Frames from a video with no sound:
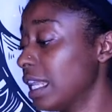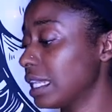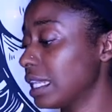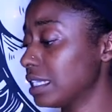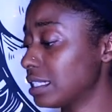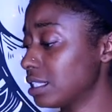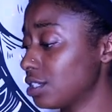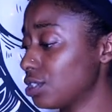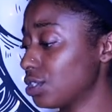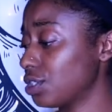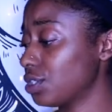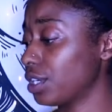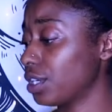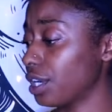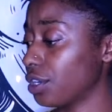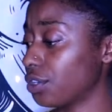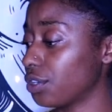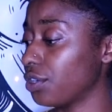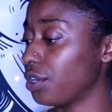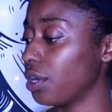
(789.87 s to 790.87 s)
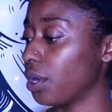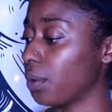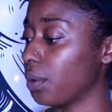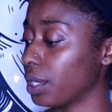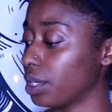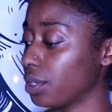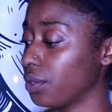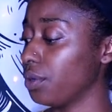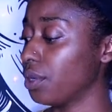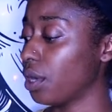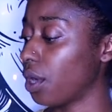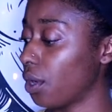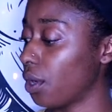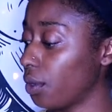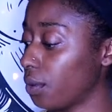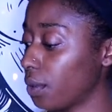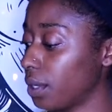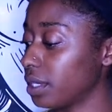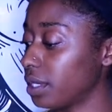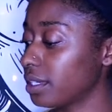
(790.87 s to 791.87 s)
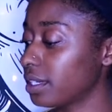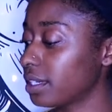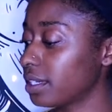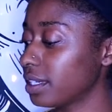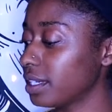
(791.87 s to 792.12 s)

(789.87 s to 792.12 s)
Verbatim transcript: listen to your inner knowing you know